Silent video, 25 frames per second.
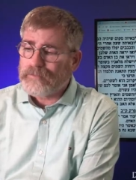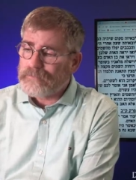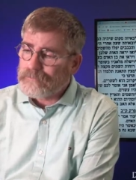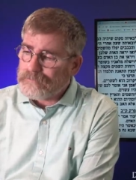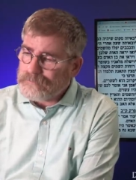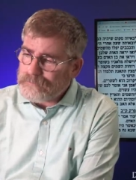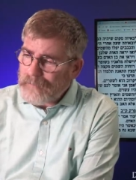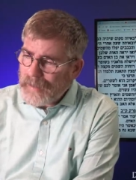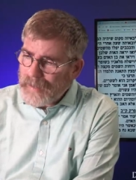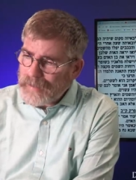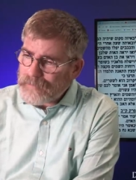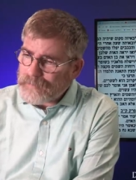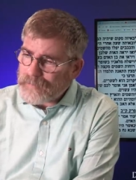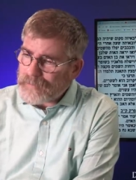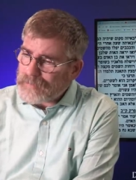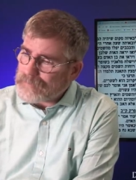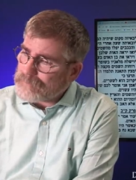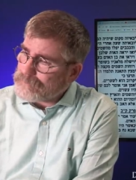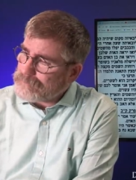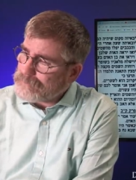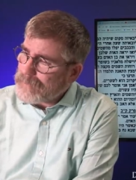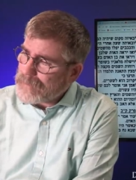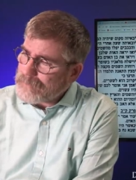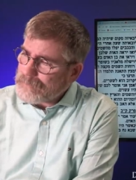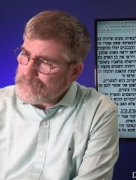Maybe,
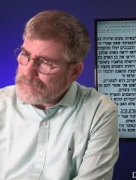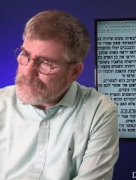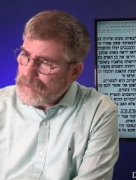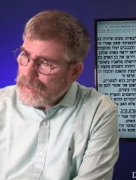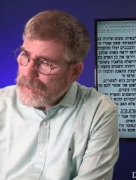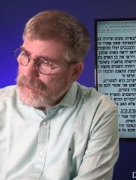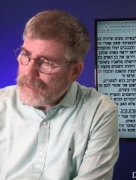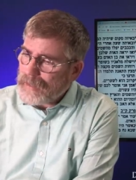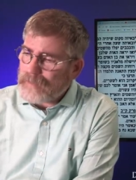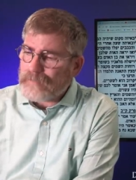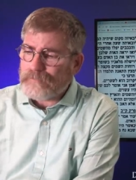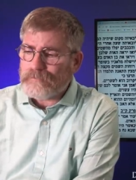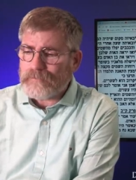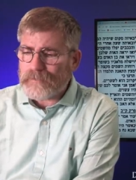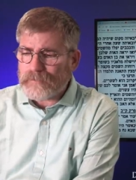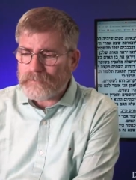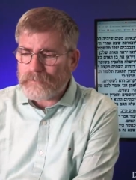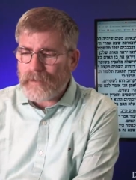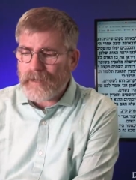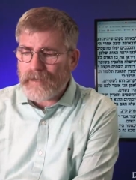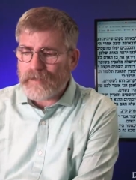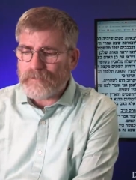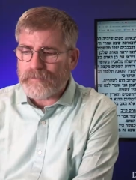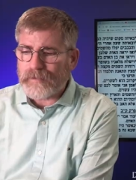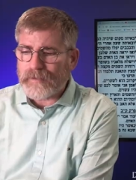maybe not, but
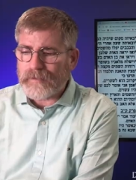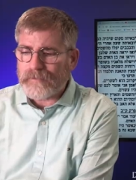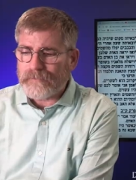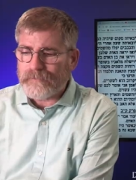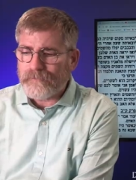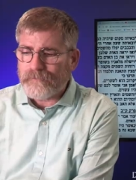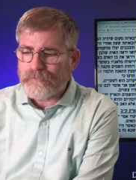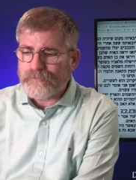maybe.